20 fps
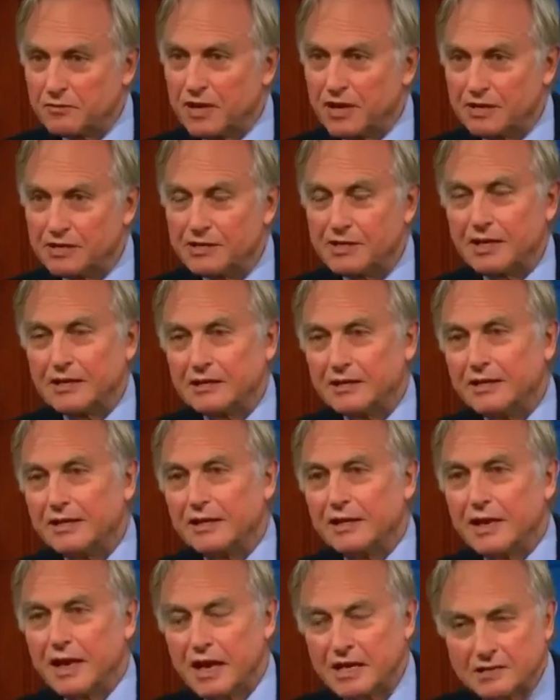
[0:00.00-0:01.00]
mind
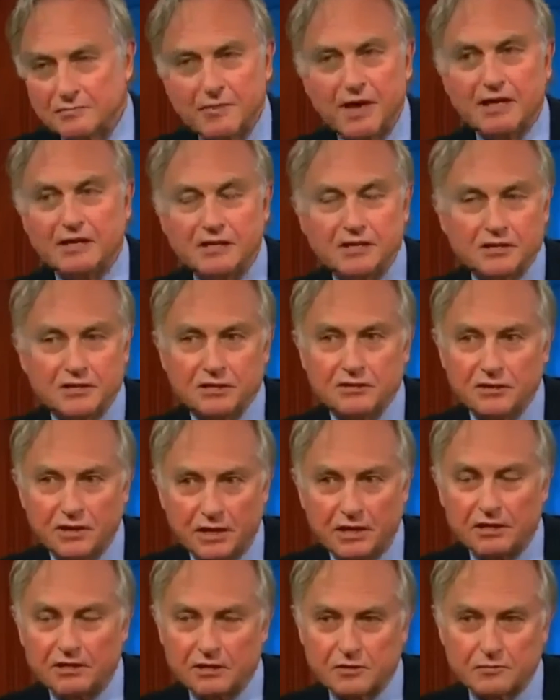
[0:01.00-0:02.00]
has managed to
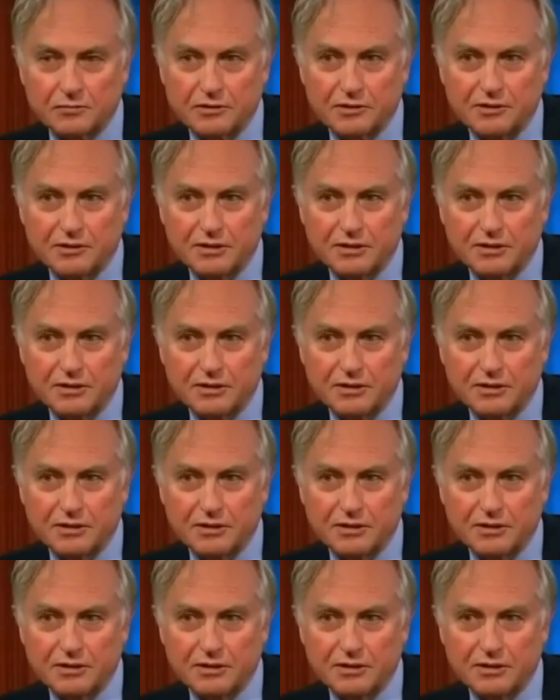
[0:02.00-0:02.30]
grasp.